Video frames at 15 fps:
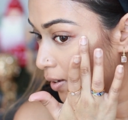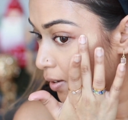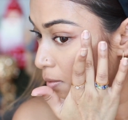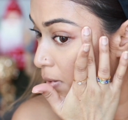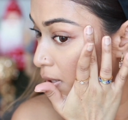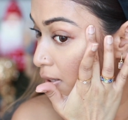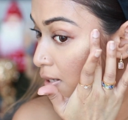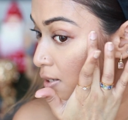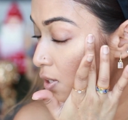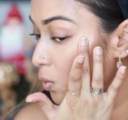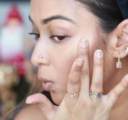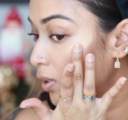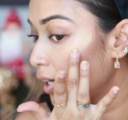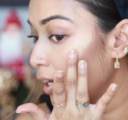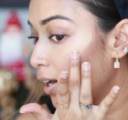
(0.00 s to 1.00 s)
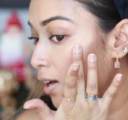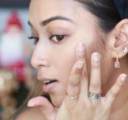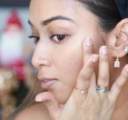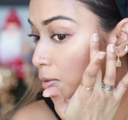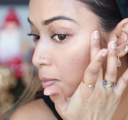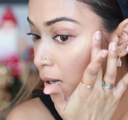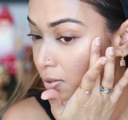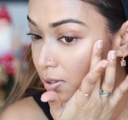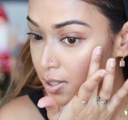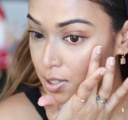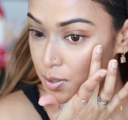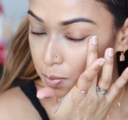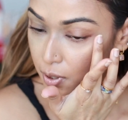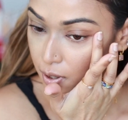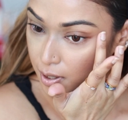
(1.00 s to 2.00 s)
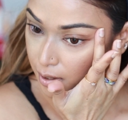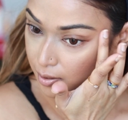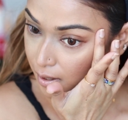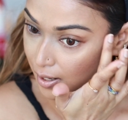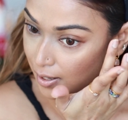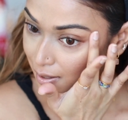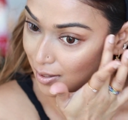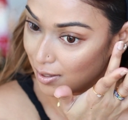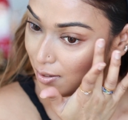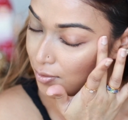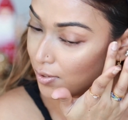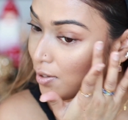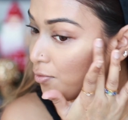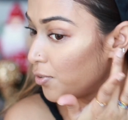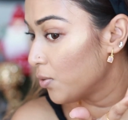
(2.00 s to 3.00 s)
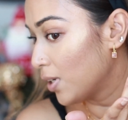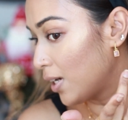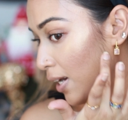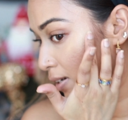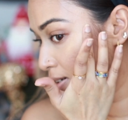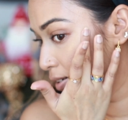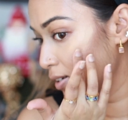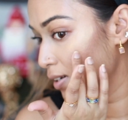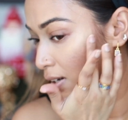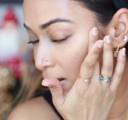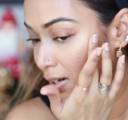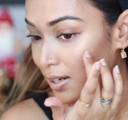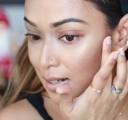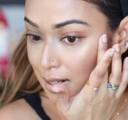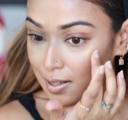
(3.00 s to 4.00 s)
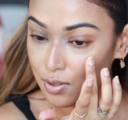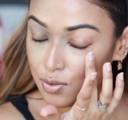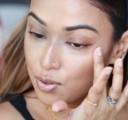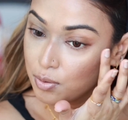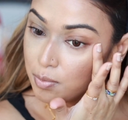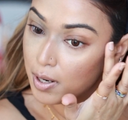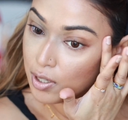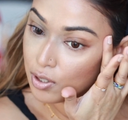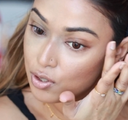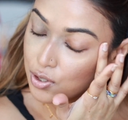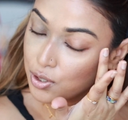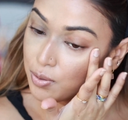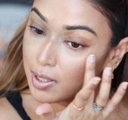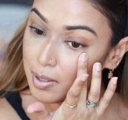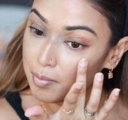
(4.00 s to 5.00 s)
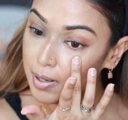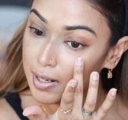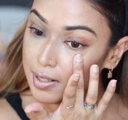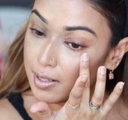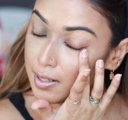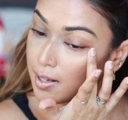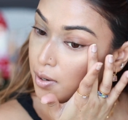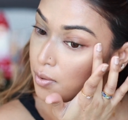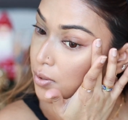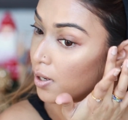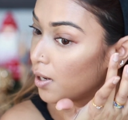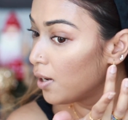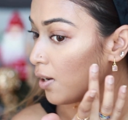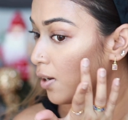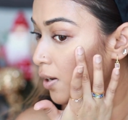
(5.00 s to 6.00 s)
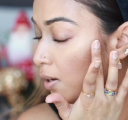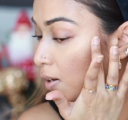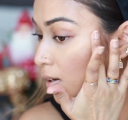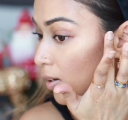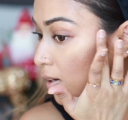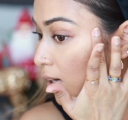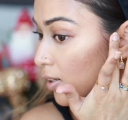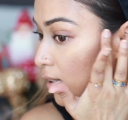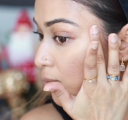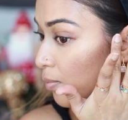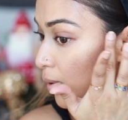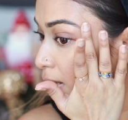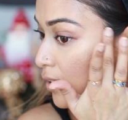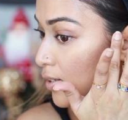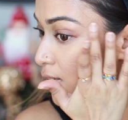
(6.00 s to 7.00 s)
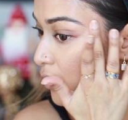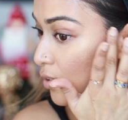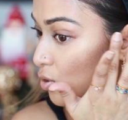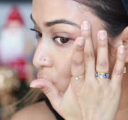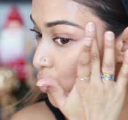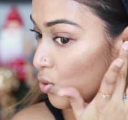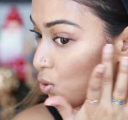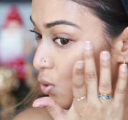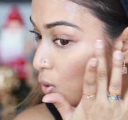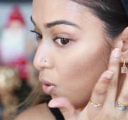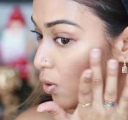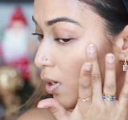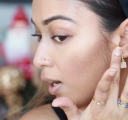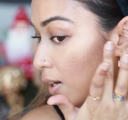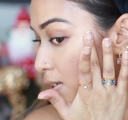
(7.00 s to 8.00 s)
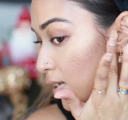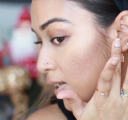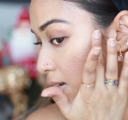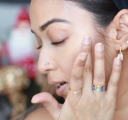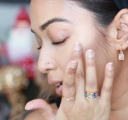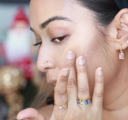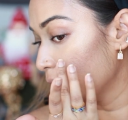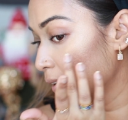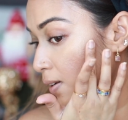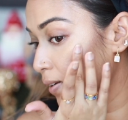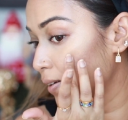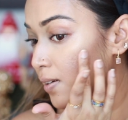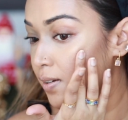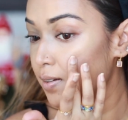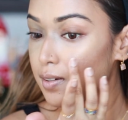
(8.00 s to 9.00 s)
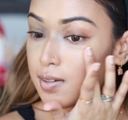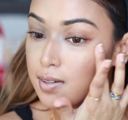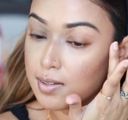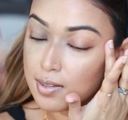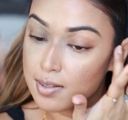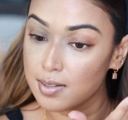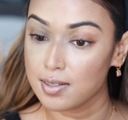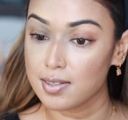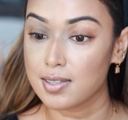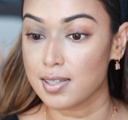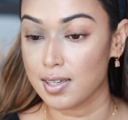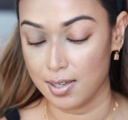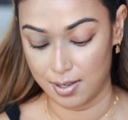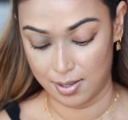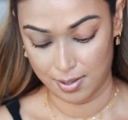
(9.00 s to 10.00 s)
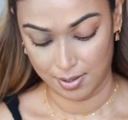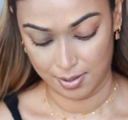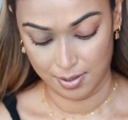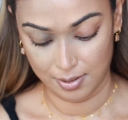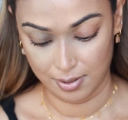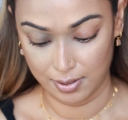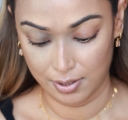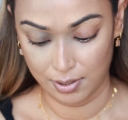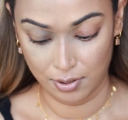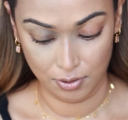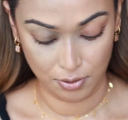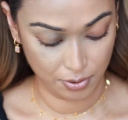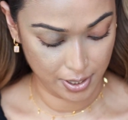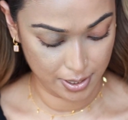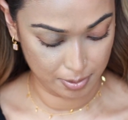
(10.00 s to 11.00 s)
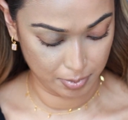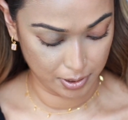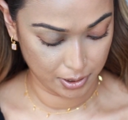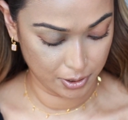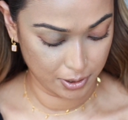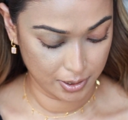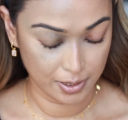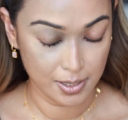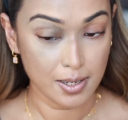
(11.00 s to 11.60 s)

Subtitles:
But this is what I love about this product. Like, even if you get a little too much, you can blend it out and it blends in so nicely. See, incredibly good.